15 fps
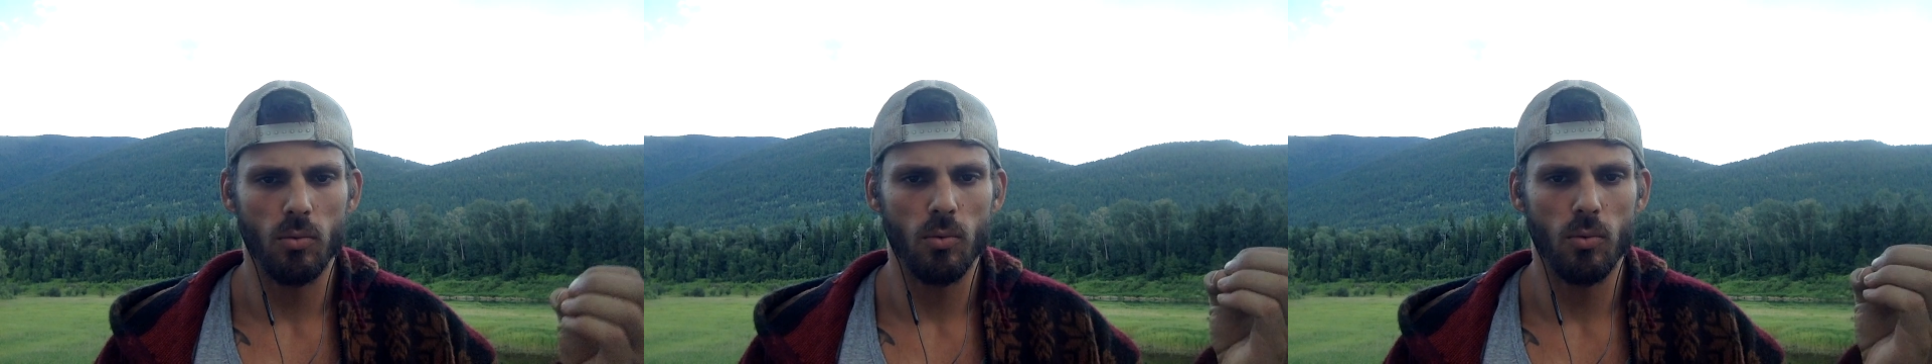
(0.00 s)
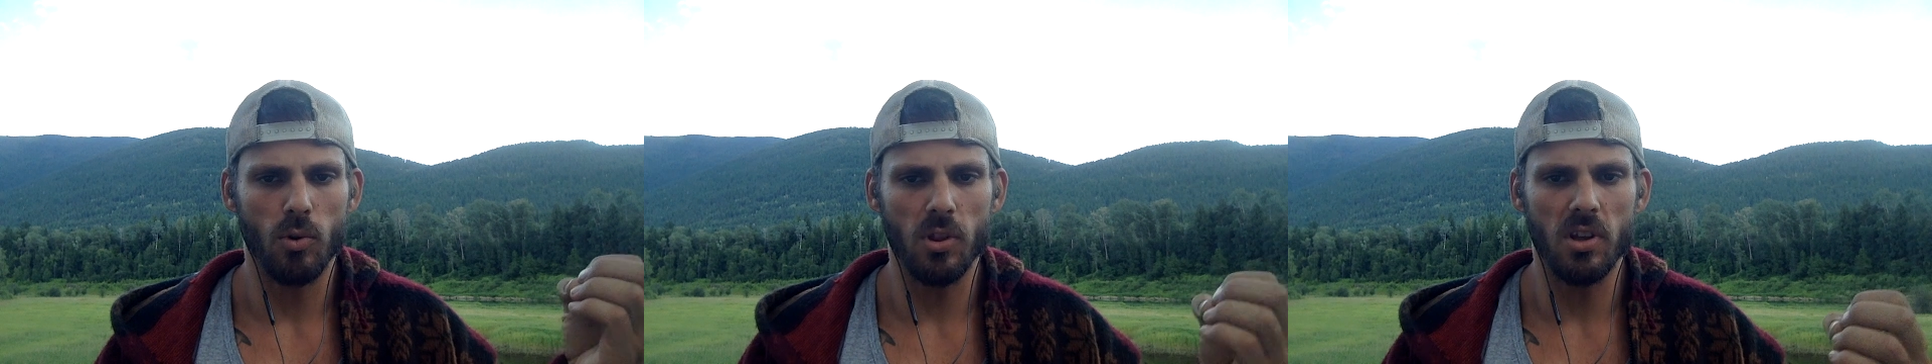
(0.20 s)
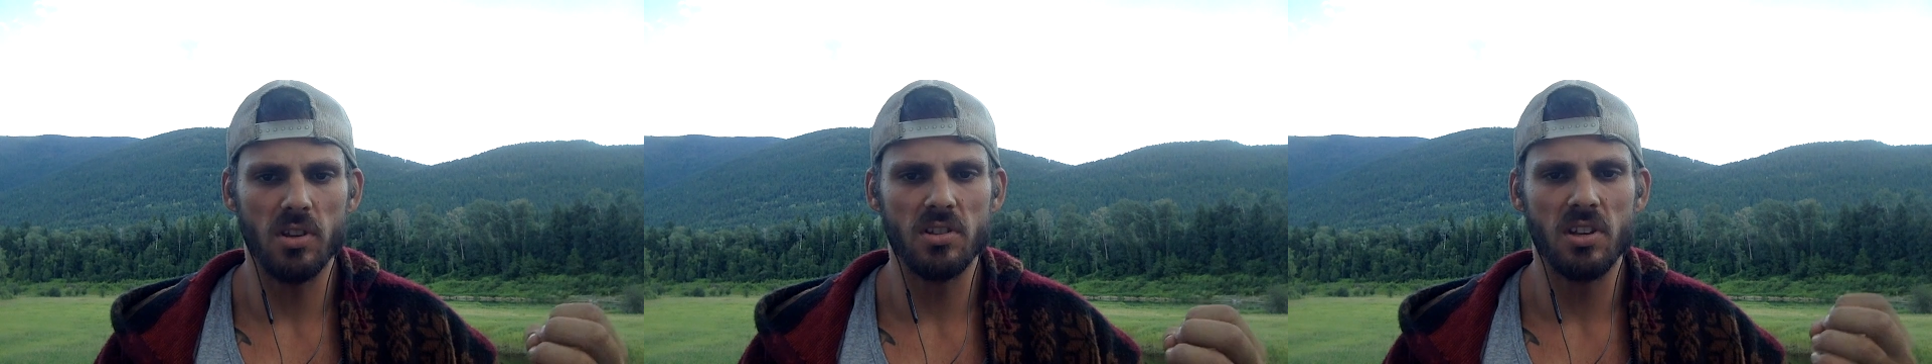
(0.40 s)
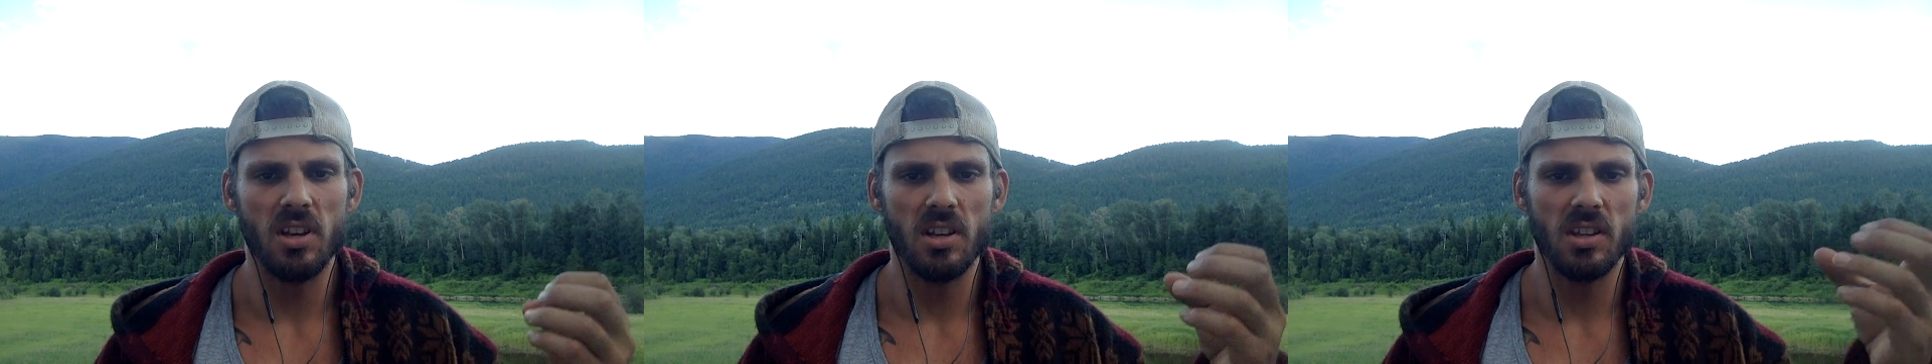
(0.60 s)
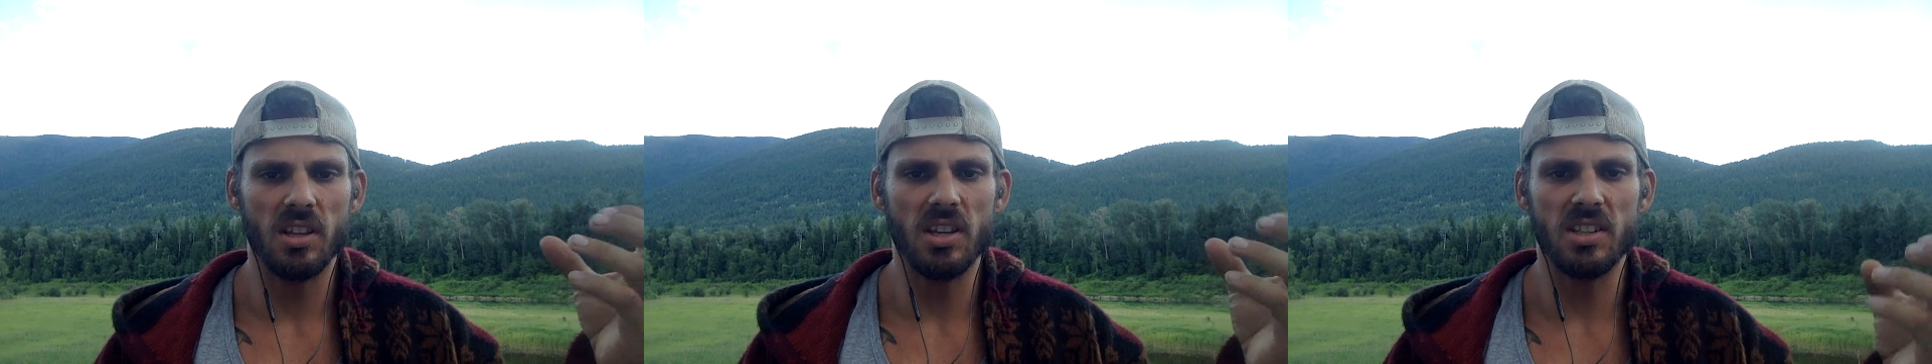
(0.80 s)
where these
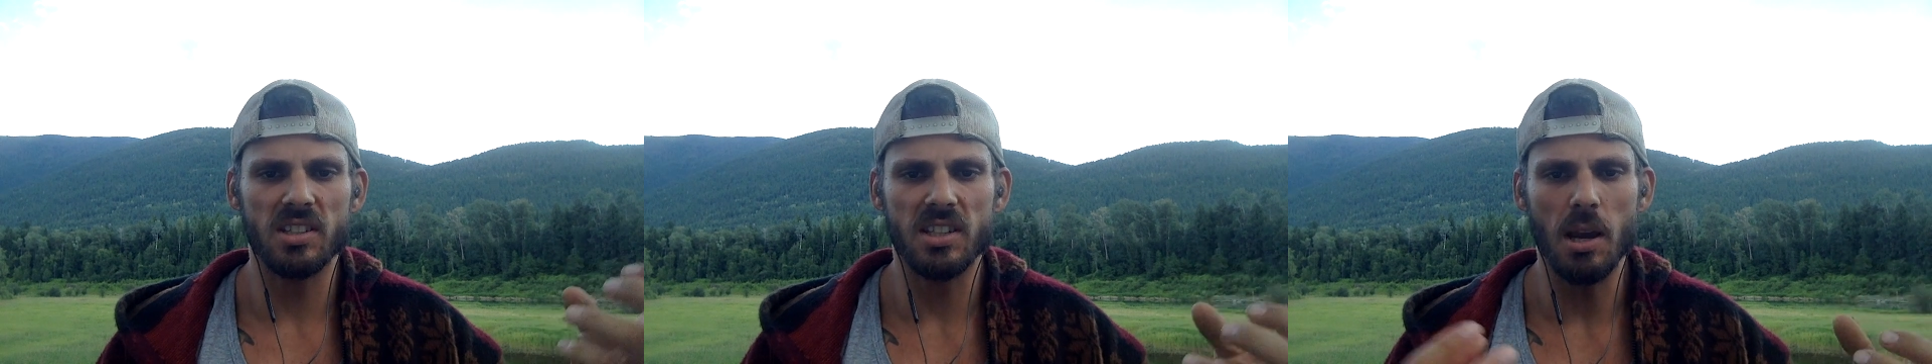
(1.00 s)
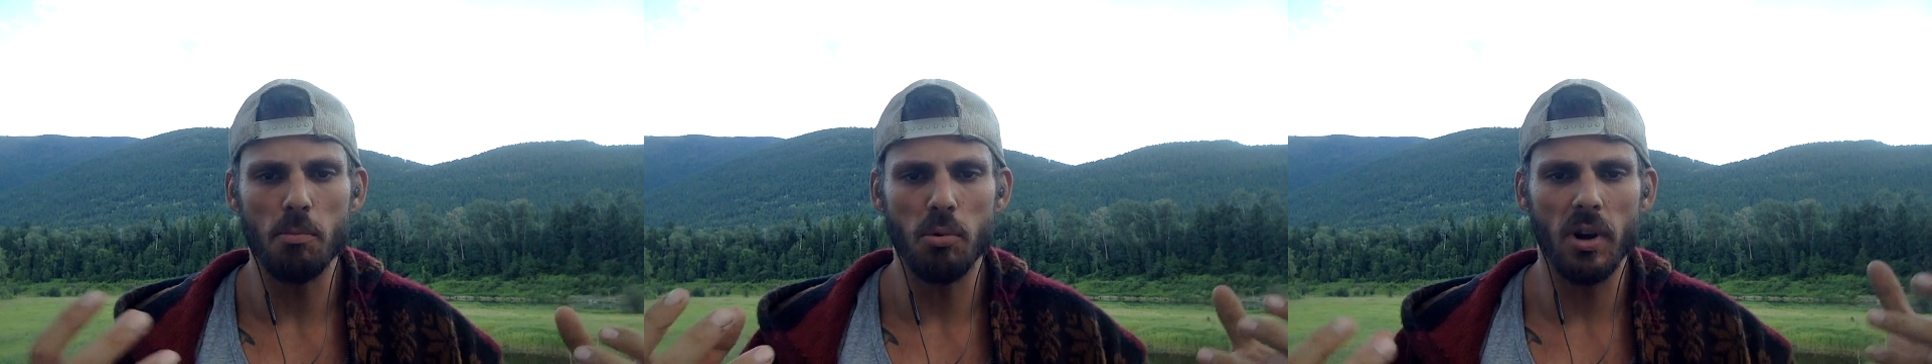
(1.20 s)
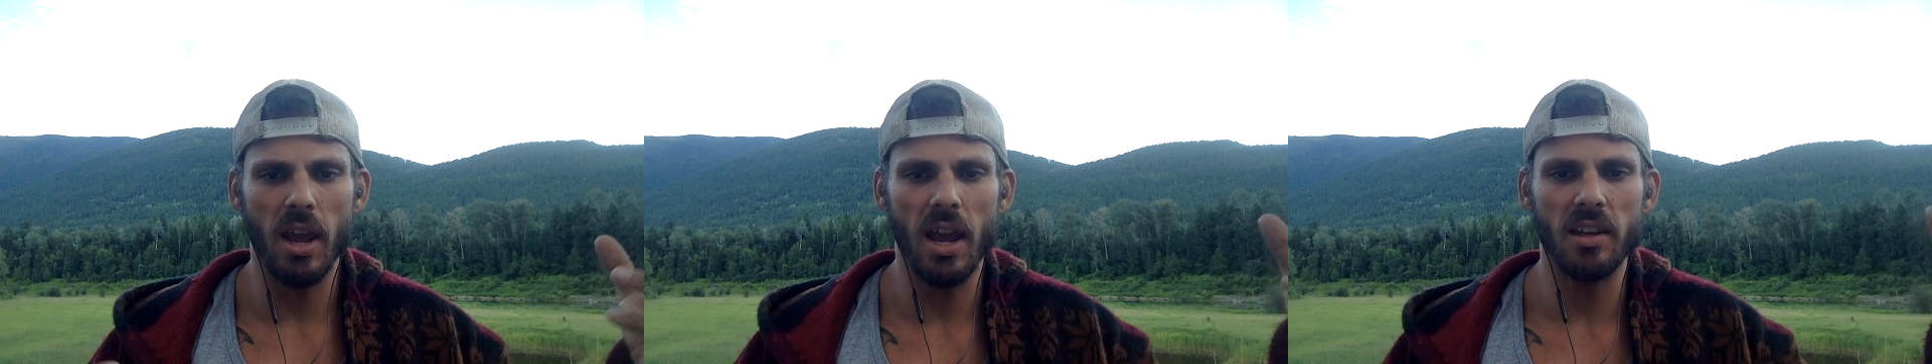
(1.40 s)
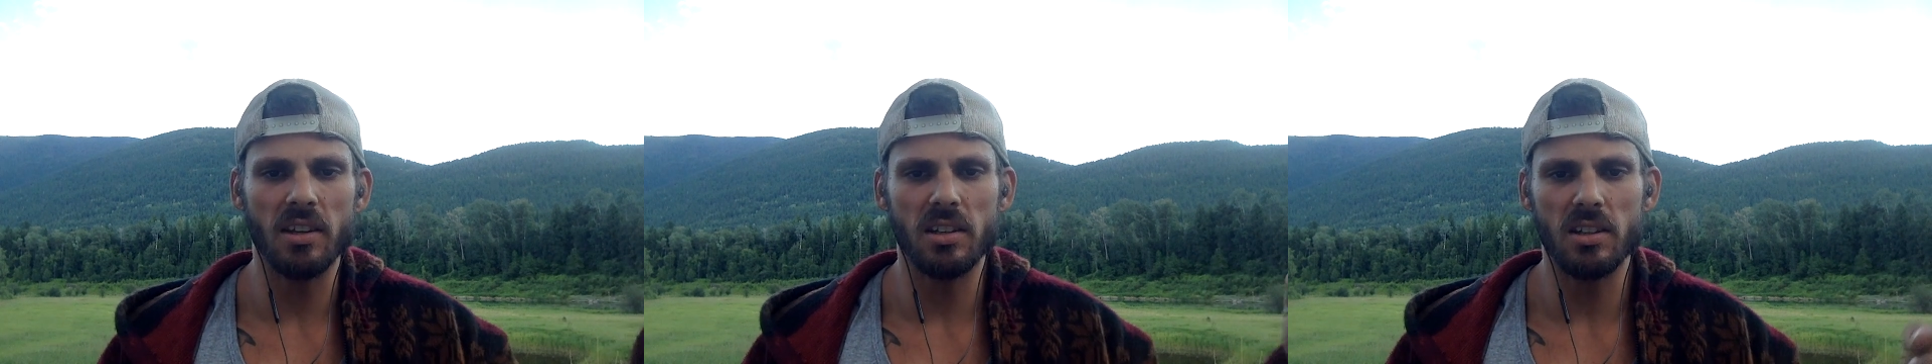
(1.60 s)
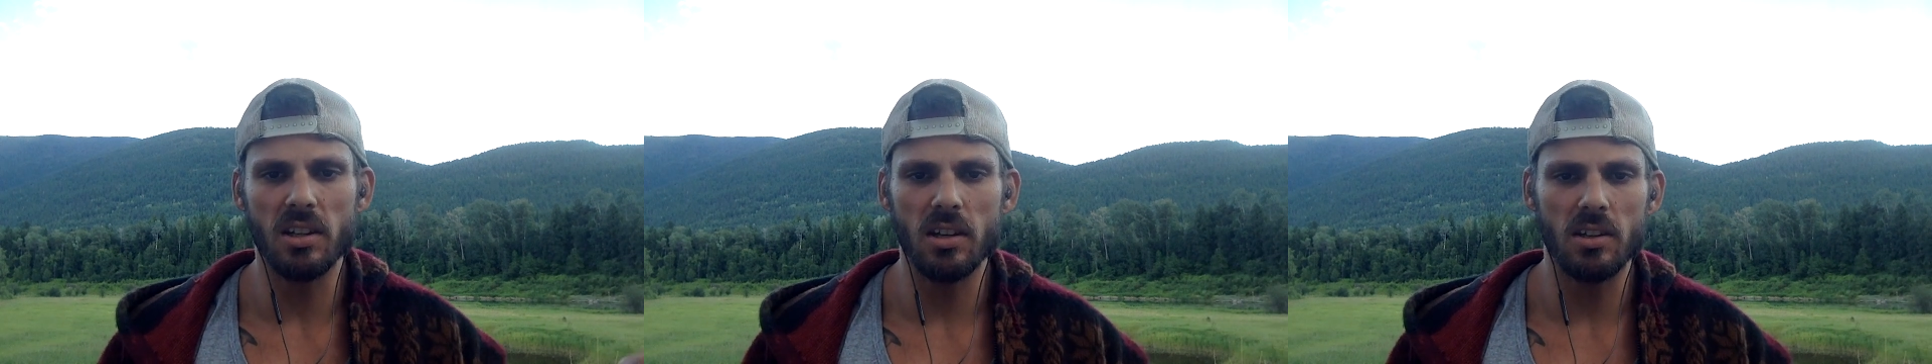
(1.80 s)
separate
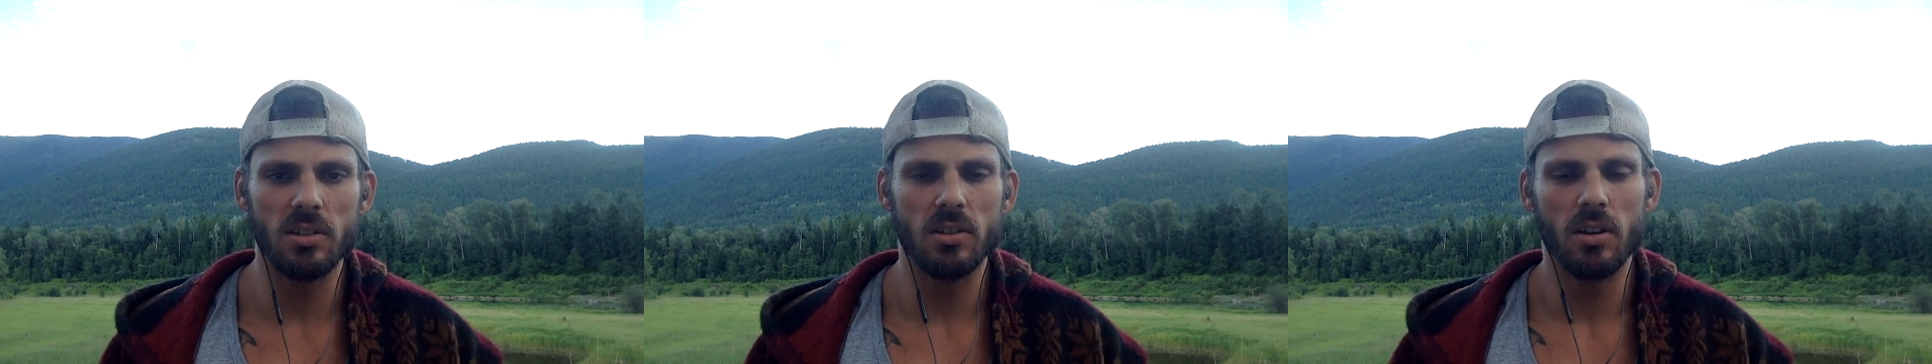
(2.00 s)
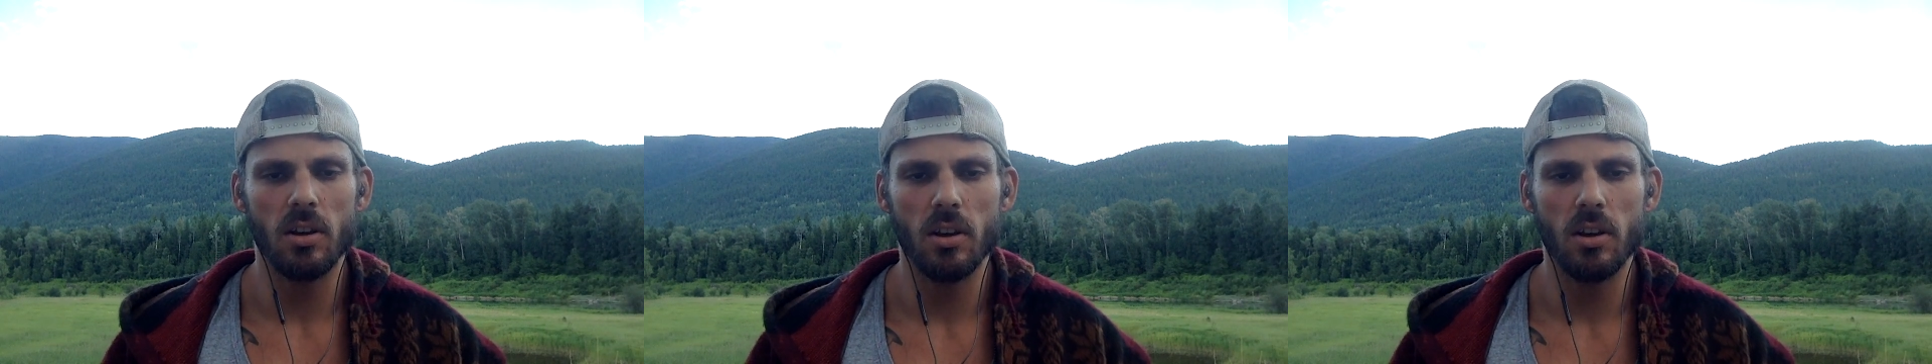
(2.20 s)
entities,